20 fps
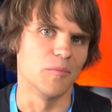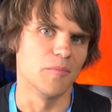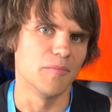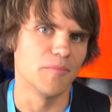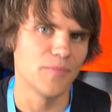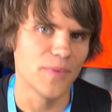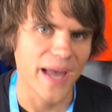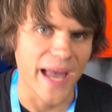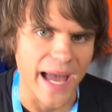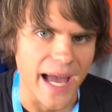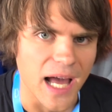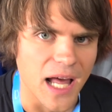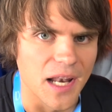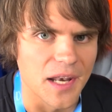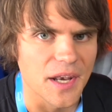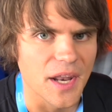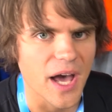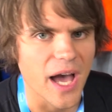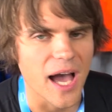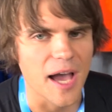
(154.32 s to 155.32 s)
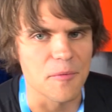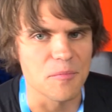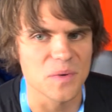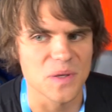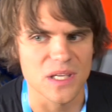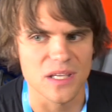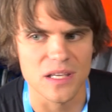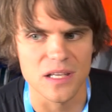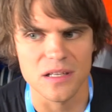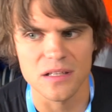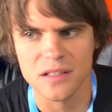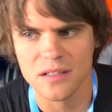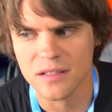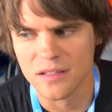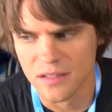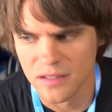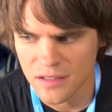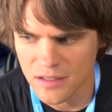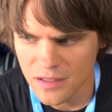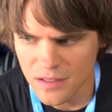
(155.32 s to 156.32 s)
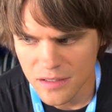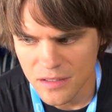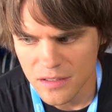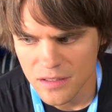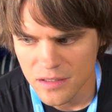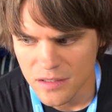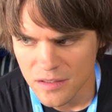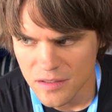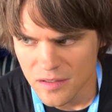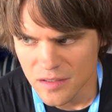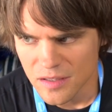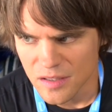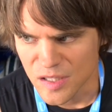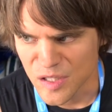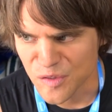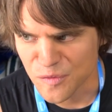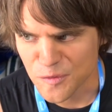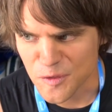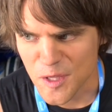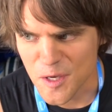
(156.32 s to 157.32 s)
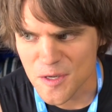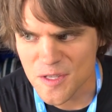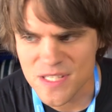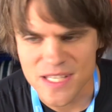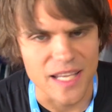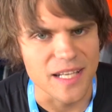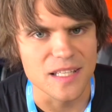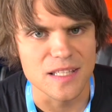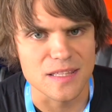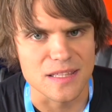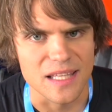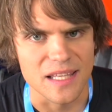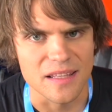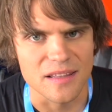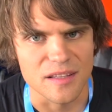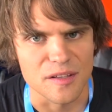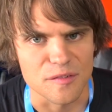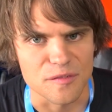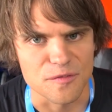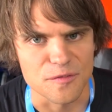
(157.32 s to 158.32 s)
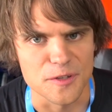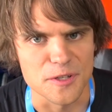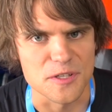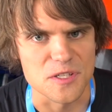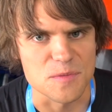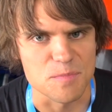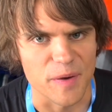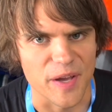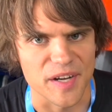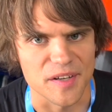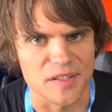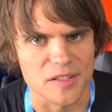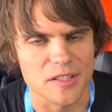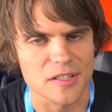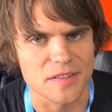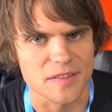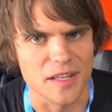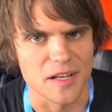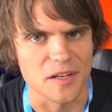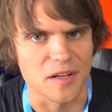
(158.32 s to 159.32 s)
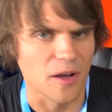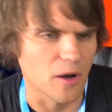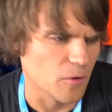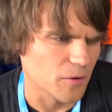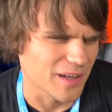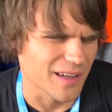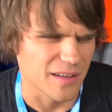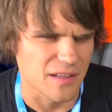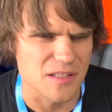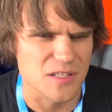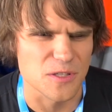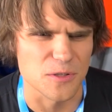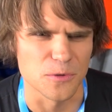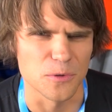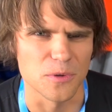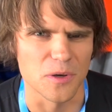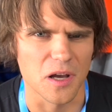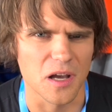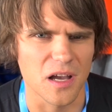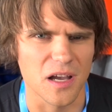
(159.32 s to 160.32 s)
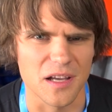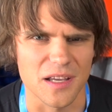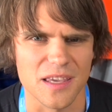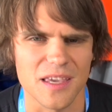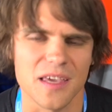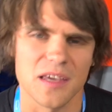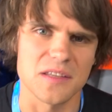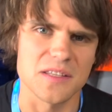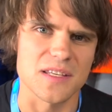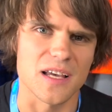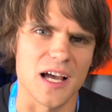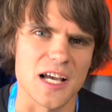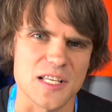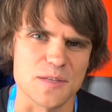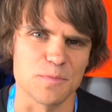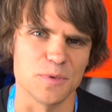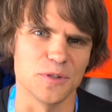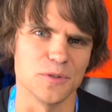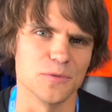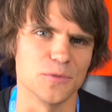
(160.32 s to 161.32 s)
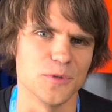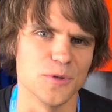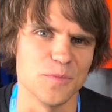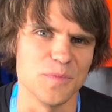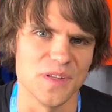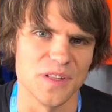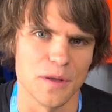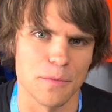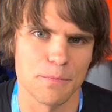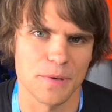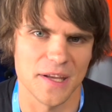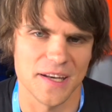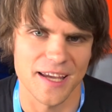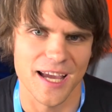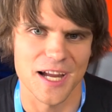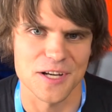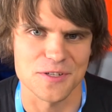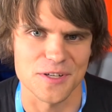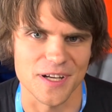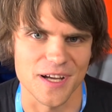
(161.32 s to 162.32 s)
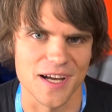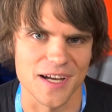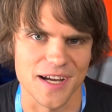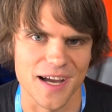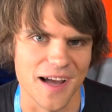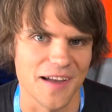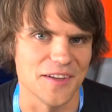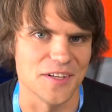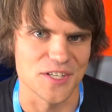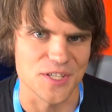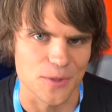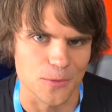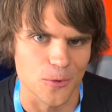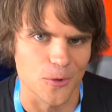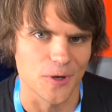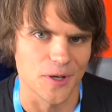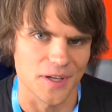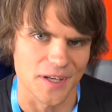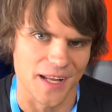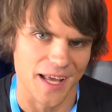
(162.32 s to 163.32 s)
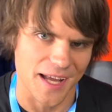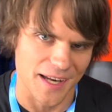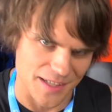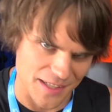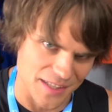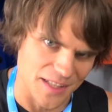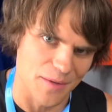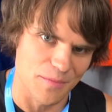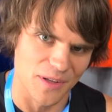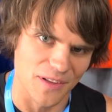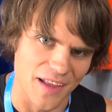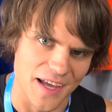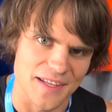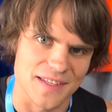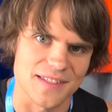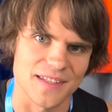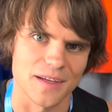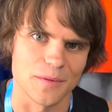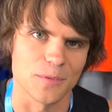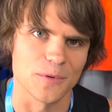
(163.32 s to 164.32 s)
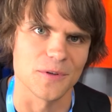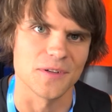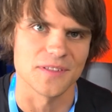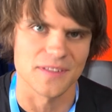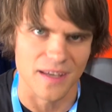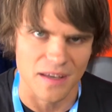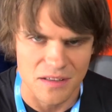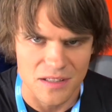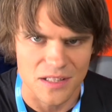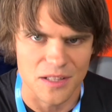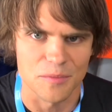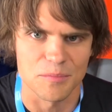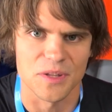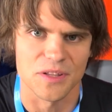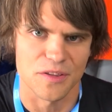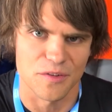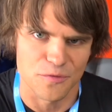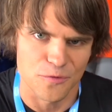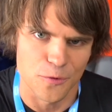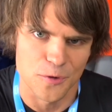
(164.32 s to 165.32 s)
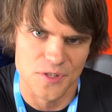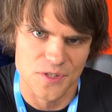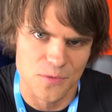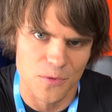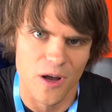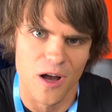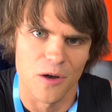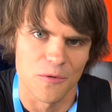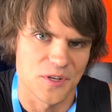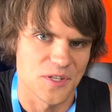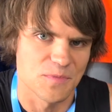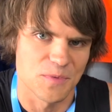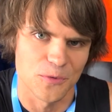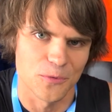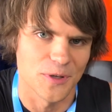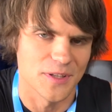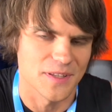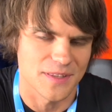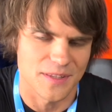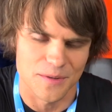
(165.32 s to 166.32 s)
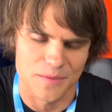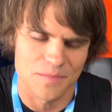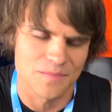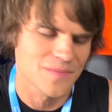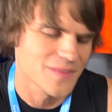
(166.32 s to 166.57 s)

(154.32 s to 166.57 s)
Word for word: man. I mean, if there's anything that feels better than going into a kid's hospital room in the pediatric oncology ward and handing them a lightsaber and telling them that the Force will always be with them,